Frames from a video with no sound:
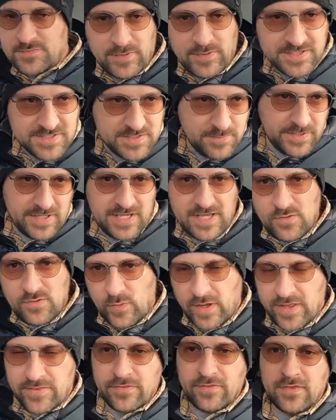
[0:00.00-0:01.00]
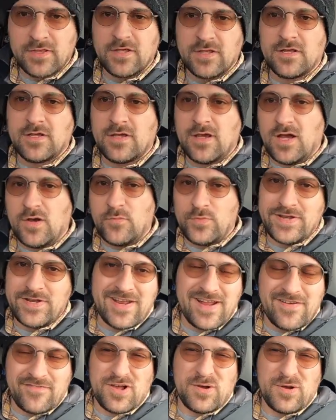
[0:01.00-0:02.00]
place to begin with. We
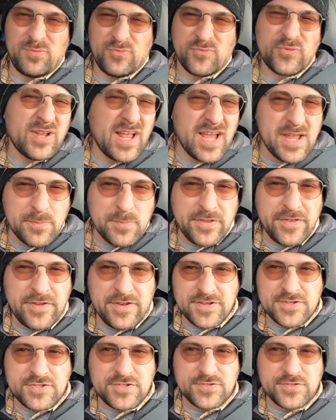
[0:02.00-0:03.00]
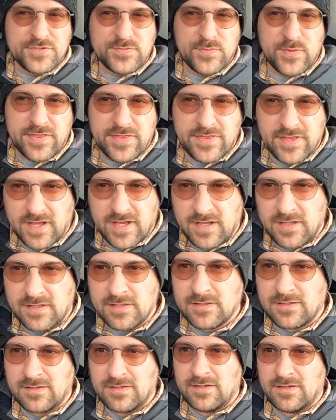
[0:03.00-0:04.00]
did have a couple of reliability issues with
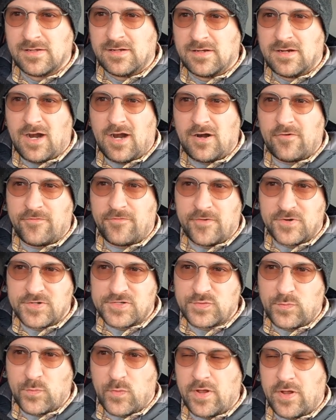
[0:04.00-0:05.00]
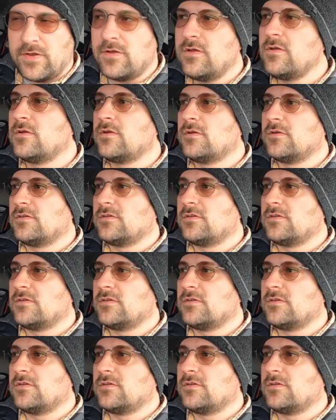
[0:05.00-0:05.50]
our first one.